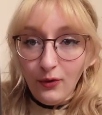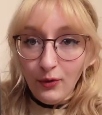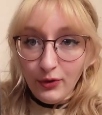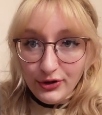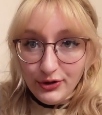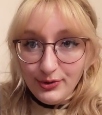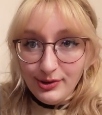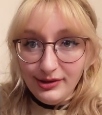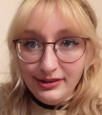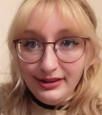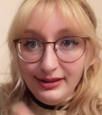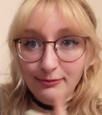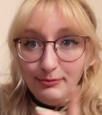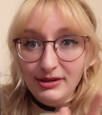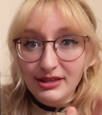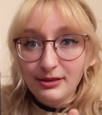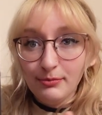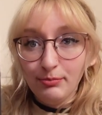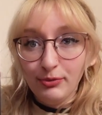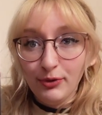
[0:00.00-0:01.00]
or you can leave
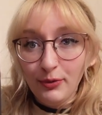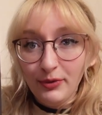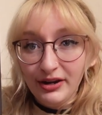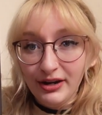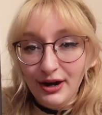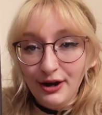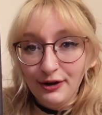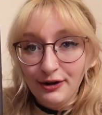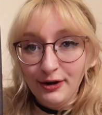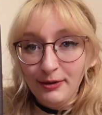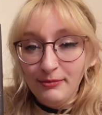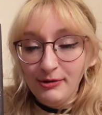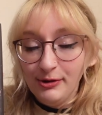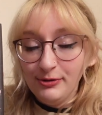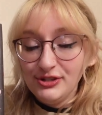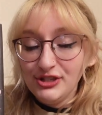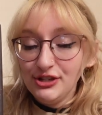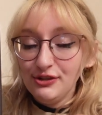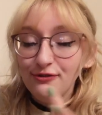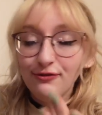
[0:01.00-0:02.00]
me the broken heart
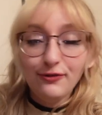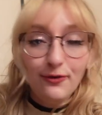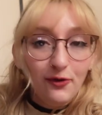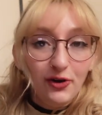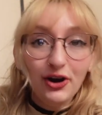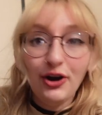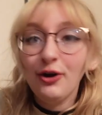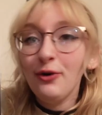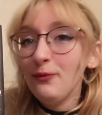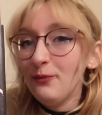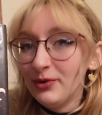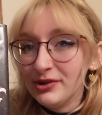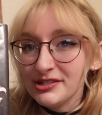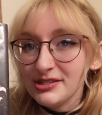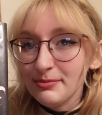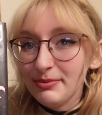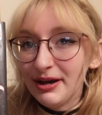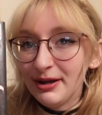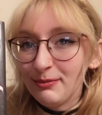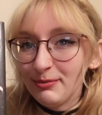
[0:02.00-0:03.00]
emoji for Once
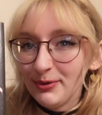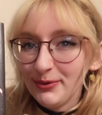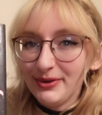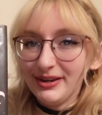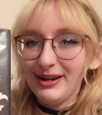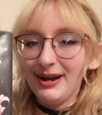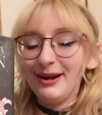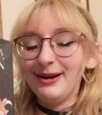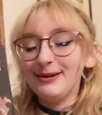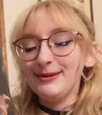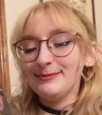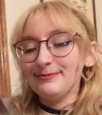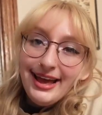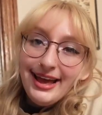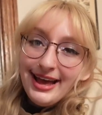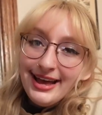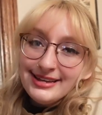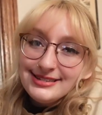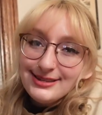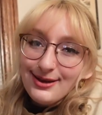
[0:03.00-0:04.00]
Upon a Broken Heart.
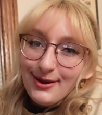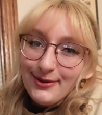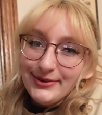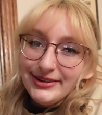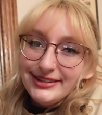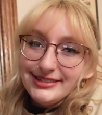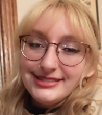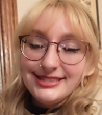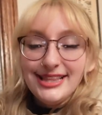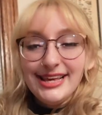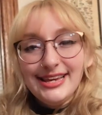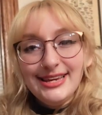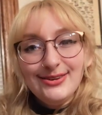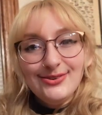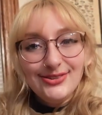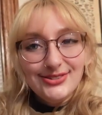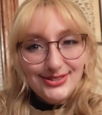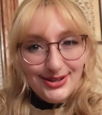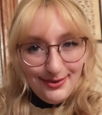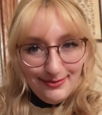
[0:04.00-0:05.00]
As always, thank you
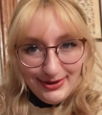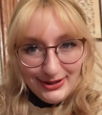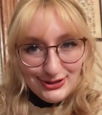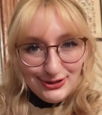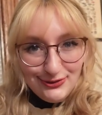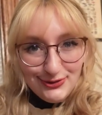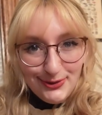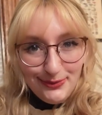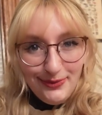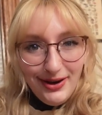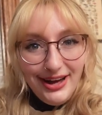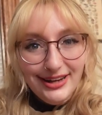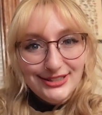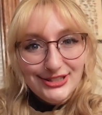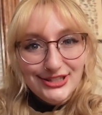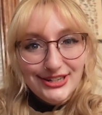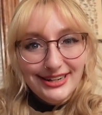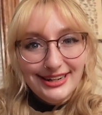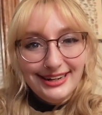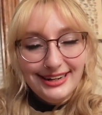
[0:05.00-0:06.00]
so much for
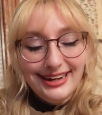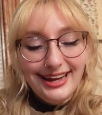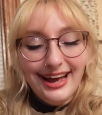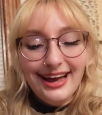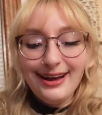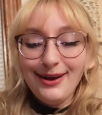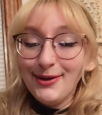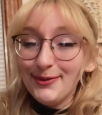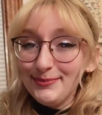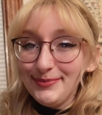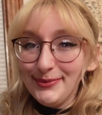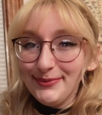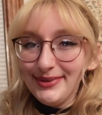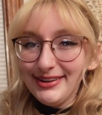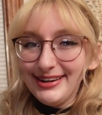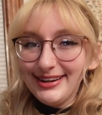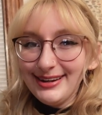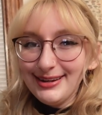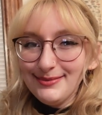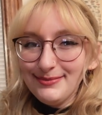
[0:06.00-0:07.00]
watching. I hope you
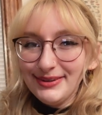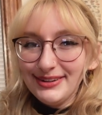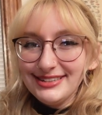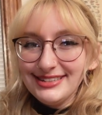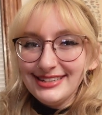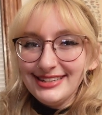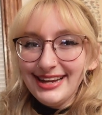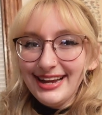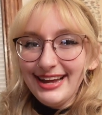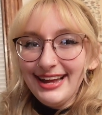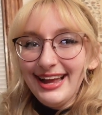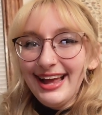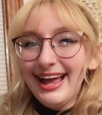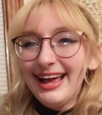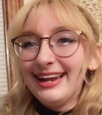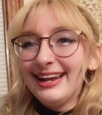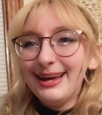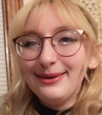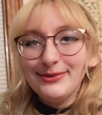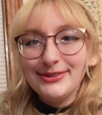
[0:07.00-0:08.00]
read a good book today,
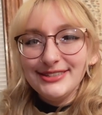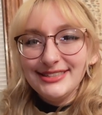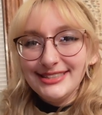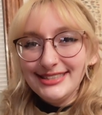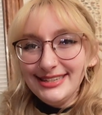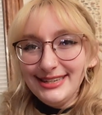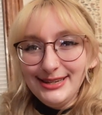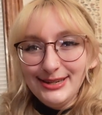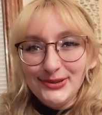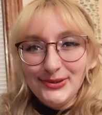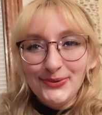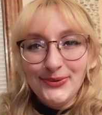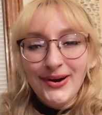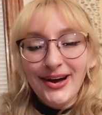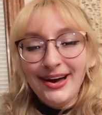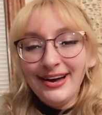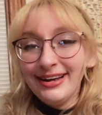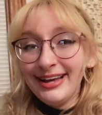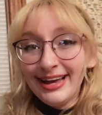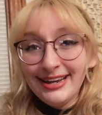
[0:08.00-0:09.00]
and I will see you
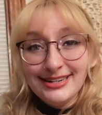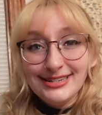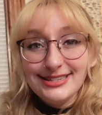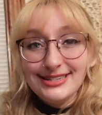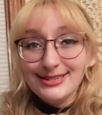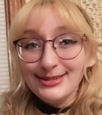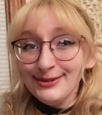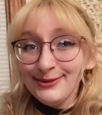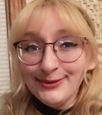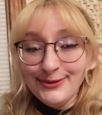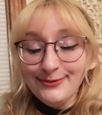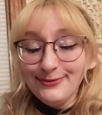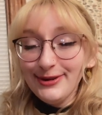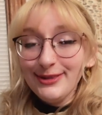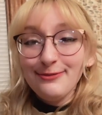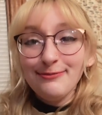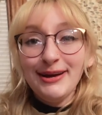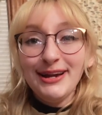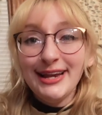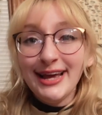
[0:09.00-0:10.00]
again soon
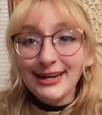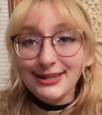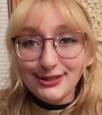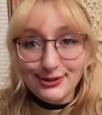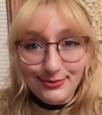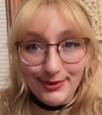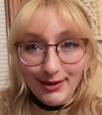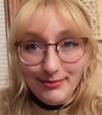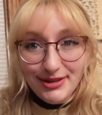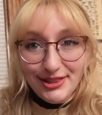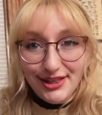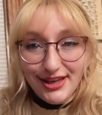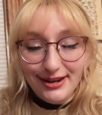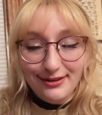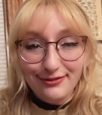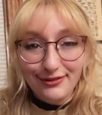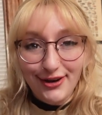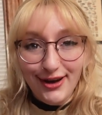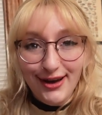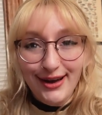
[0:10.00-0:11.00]
with my next
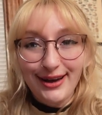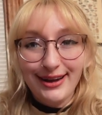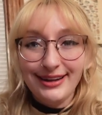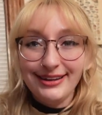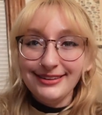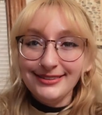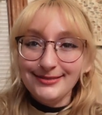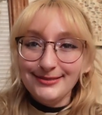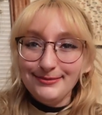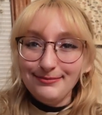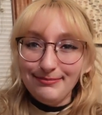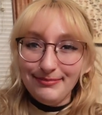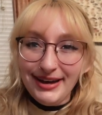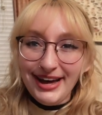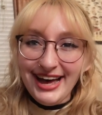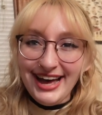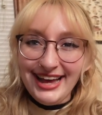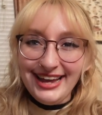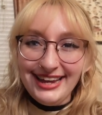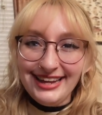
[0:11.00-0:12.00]
Realmathon vlog.
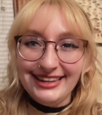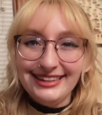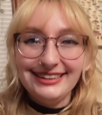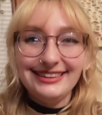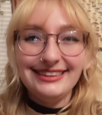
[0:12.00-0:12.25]
Bye.